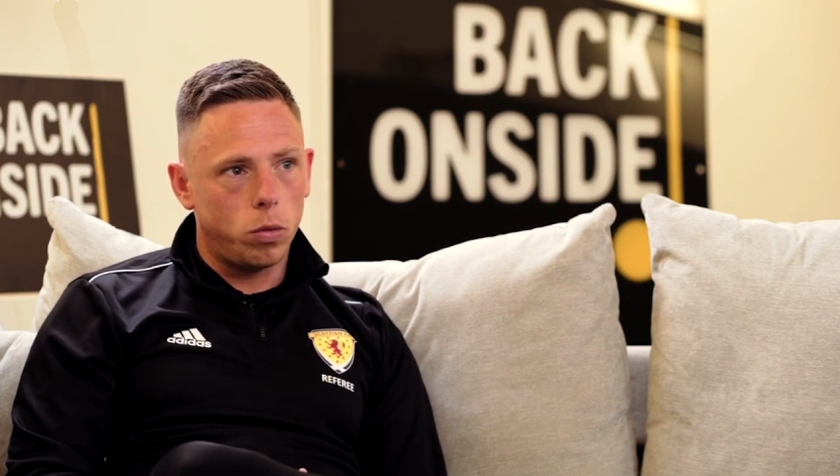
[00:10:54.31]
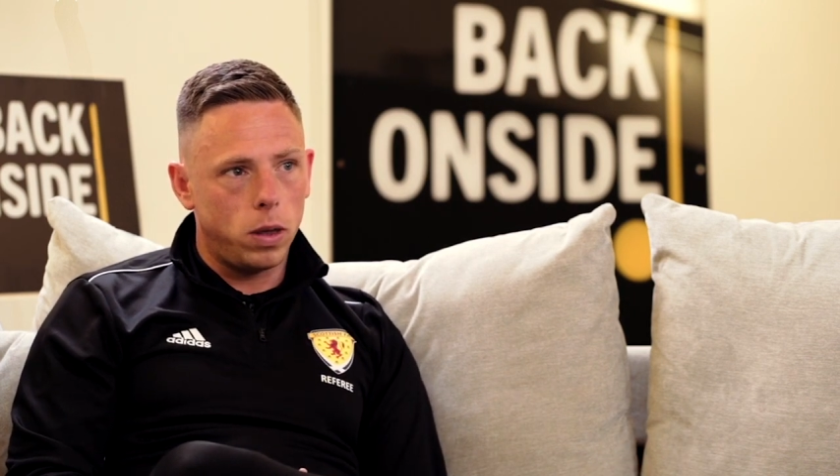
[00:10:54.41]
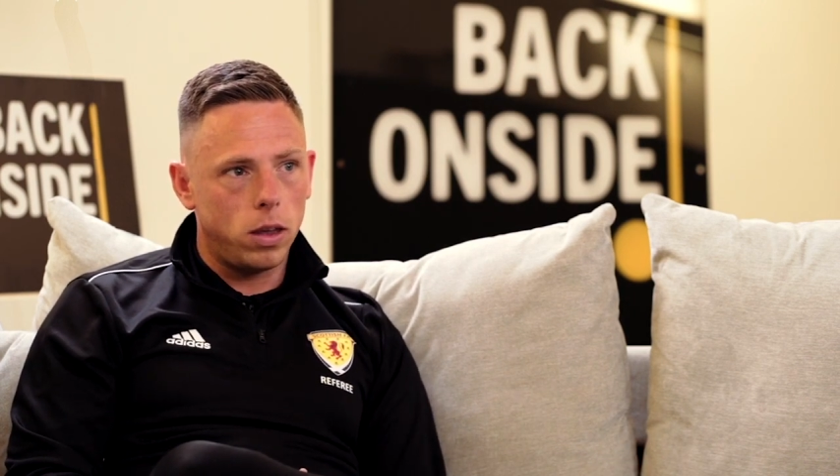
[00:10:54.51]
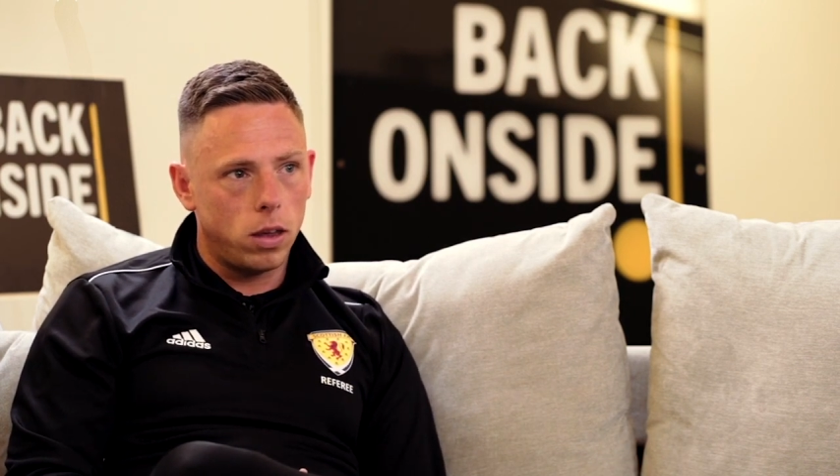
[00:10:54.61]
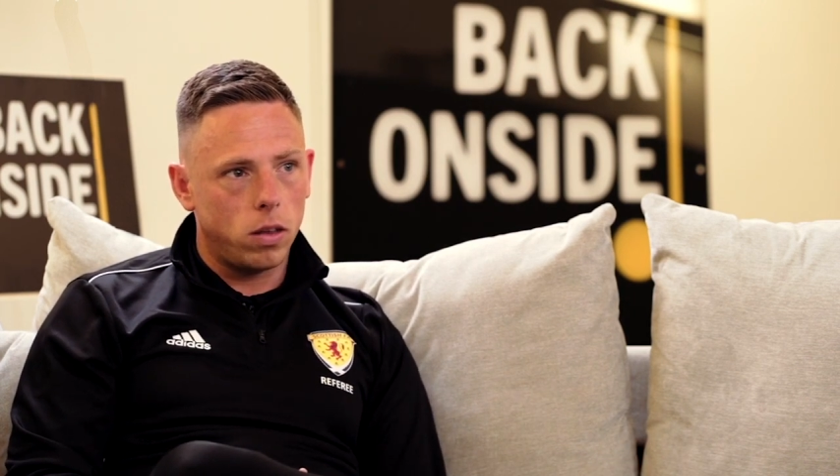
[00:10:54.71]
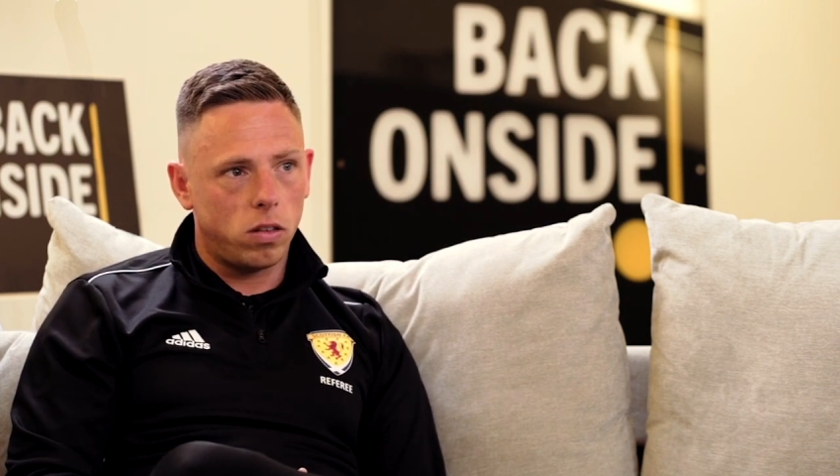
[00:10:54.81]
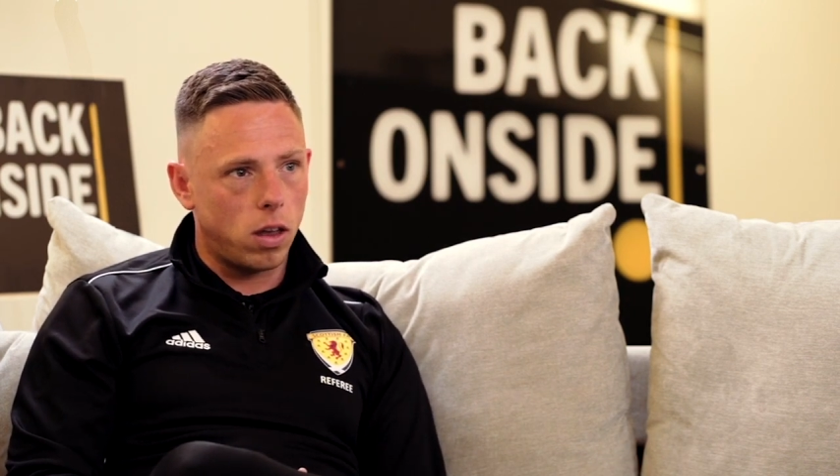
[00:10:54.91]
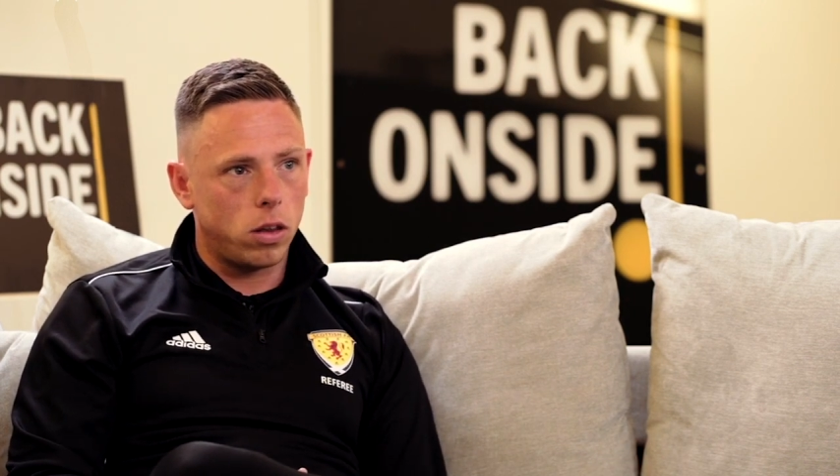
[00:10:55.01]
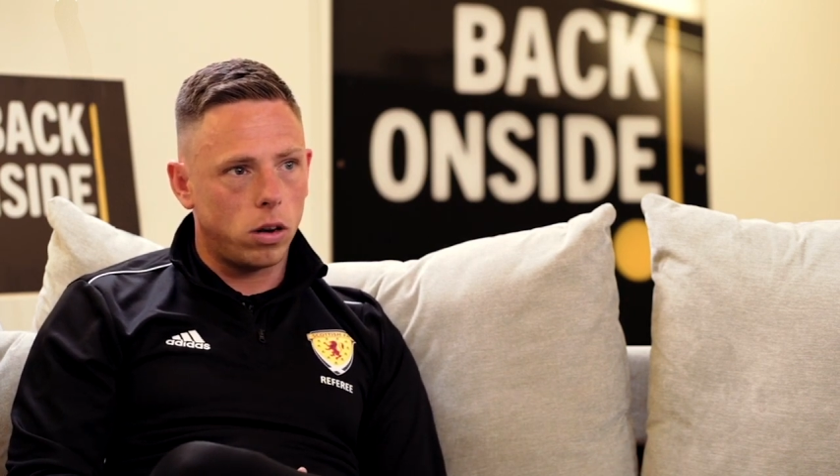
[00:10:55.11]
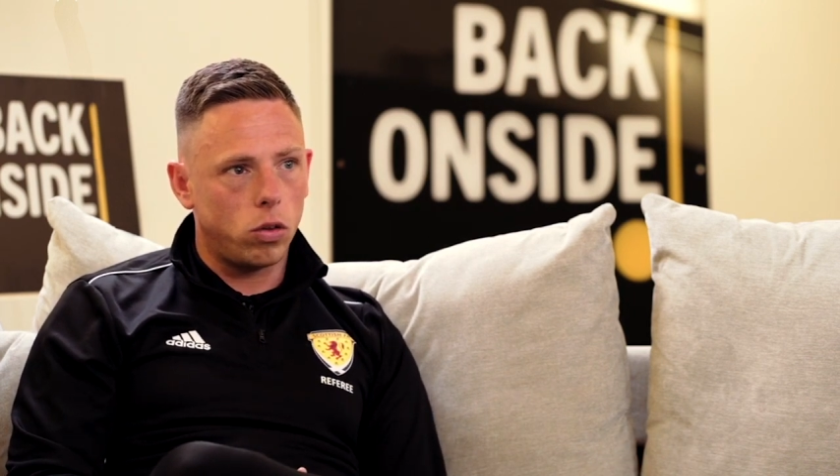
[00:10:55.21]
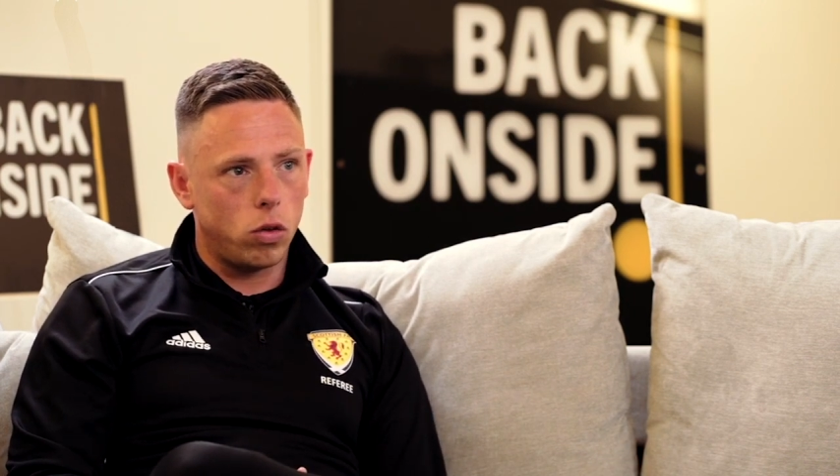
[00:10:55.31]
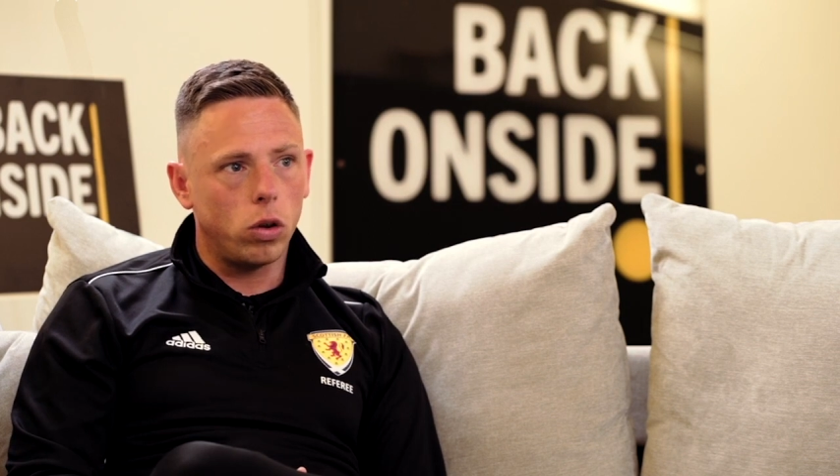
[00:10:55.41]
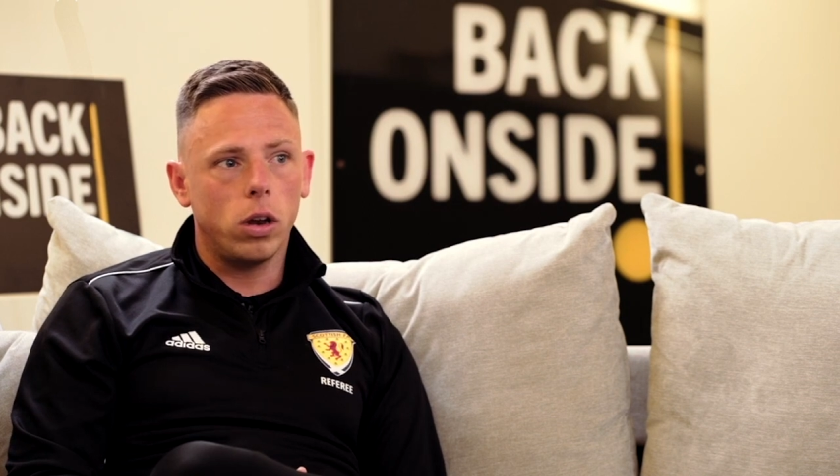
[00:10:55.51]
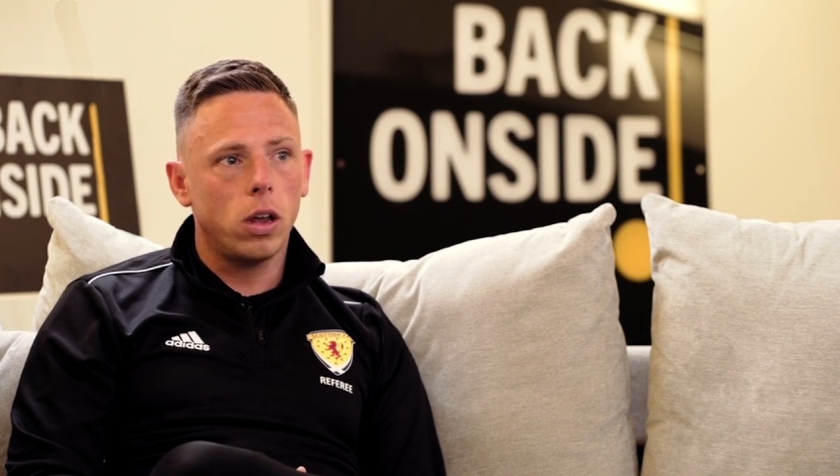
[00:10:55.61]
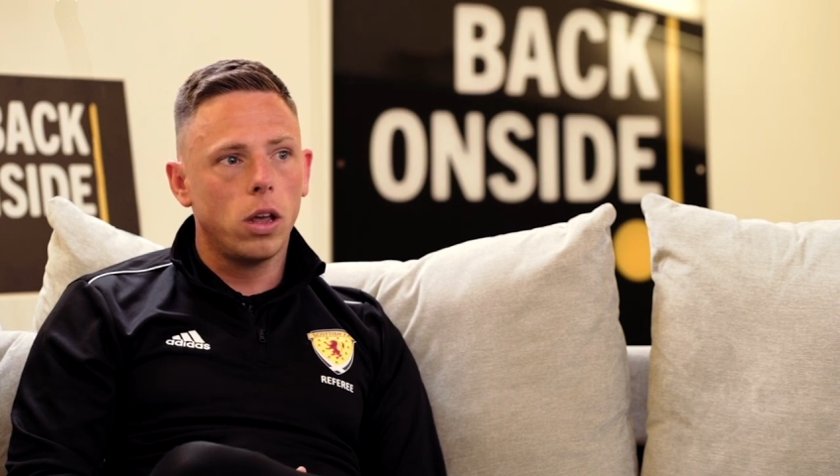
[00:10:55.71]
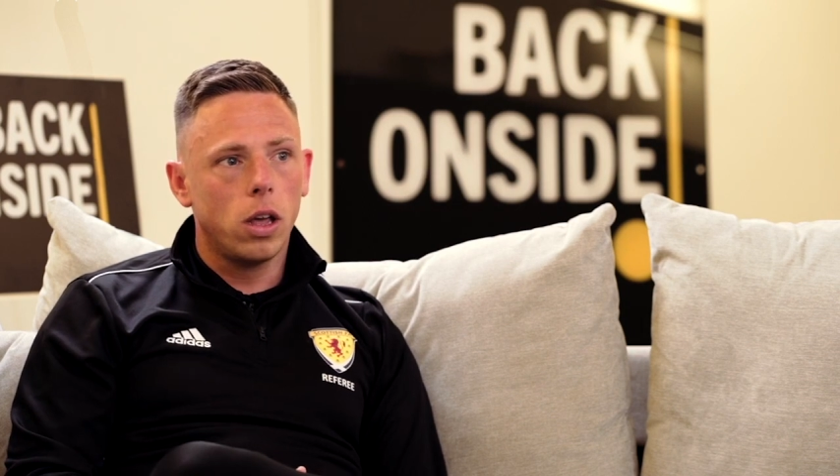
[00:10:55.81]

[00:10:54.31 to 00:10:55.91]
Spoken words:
be considering doing